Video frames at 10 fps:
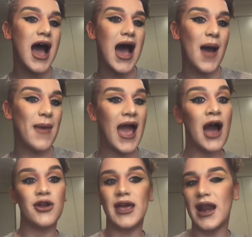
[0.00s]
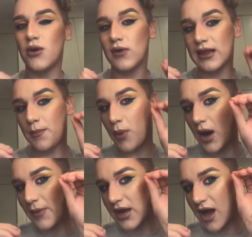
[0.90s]
how to get a really
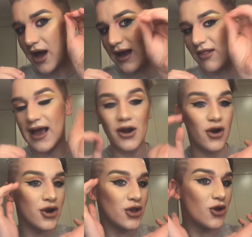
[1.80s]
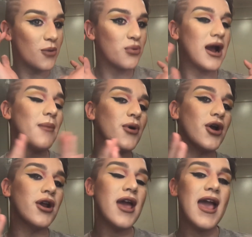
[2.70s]
poppin' highlight on your brow
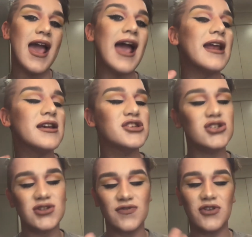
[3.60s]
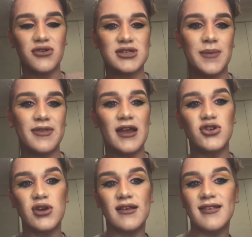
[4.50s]
bone, and just a few little tips
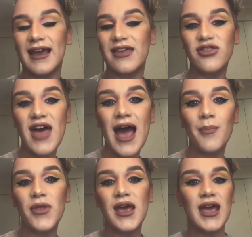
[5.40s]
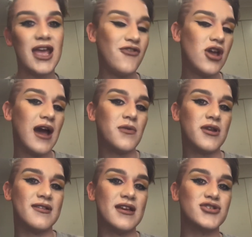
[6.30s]
and tricks like that. If you guys
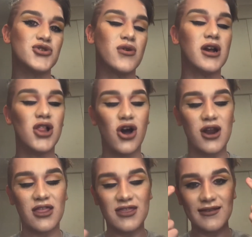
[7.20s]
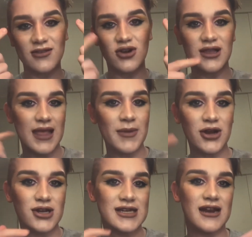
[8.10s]
want to see a tutorial on this look, let me
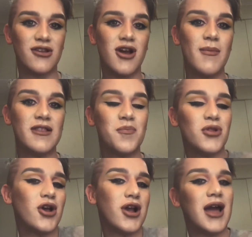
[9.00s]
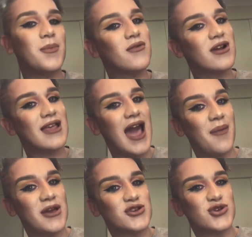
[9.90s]
know down in the comments below. I'd be really
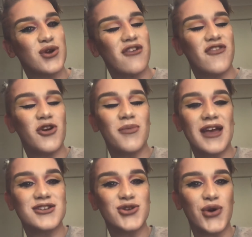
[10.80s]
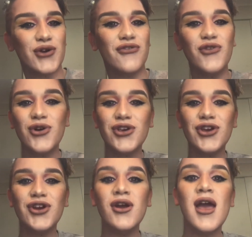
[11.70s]
happy to film that tutorial for
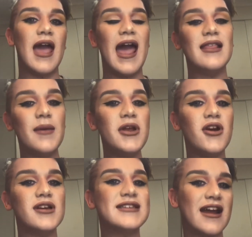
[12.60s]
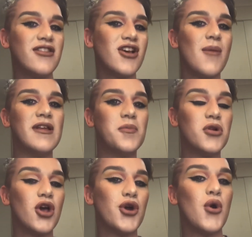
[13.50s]
you. And let me know down in the comments
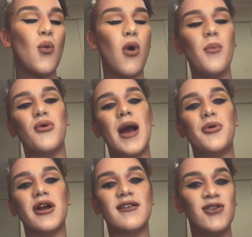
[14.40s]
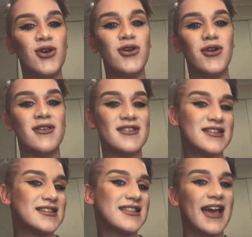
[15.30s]
below what brow products you use
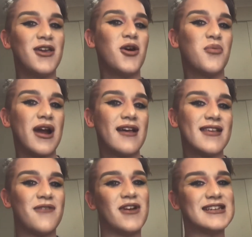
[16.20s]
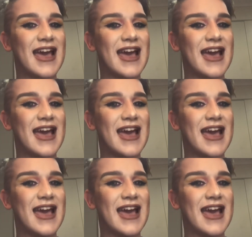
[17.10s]
to slay your brows every